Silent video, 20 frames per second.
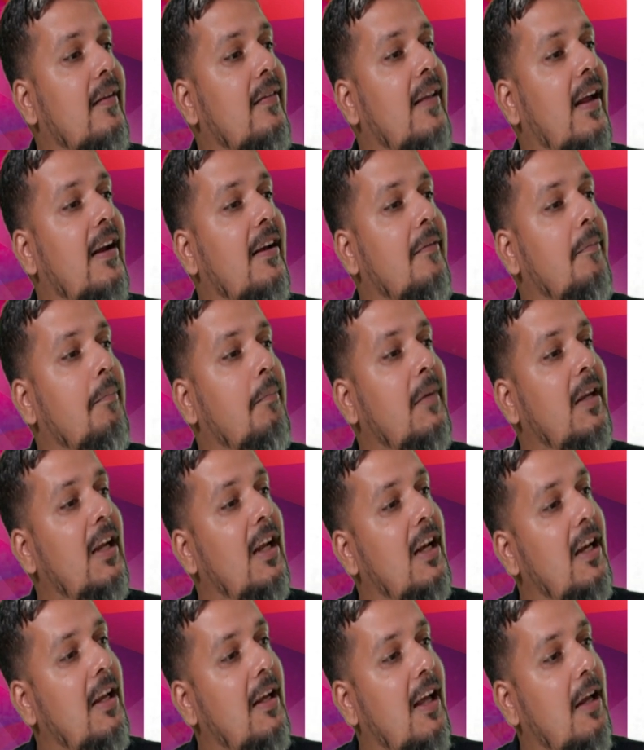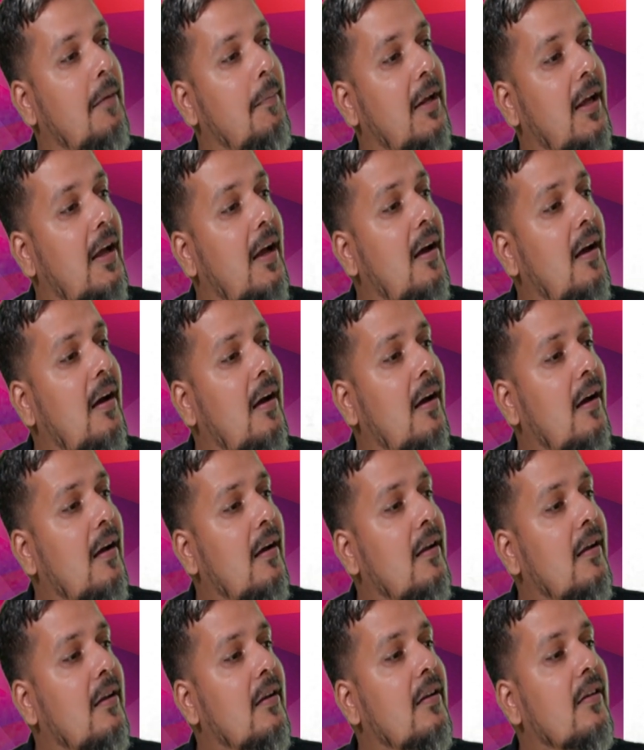that merely can be a
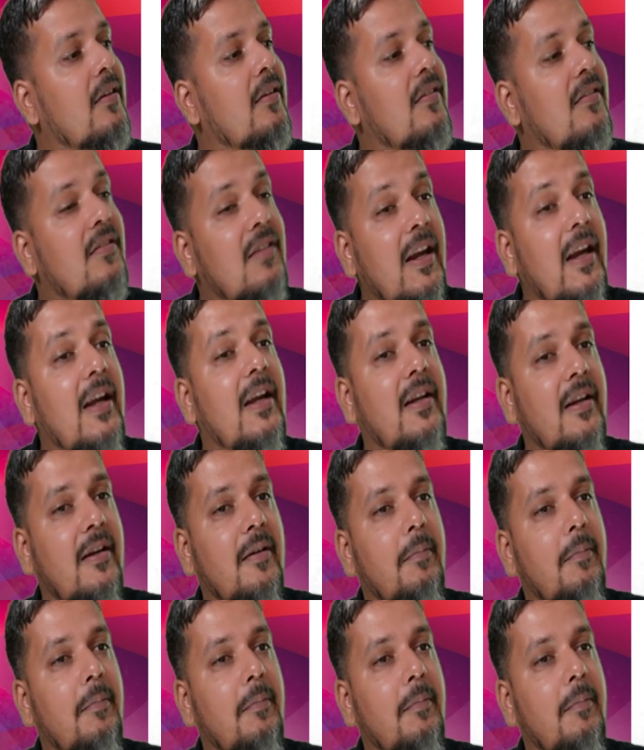state.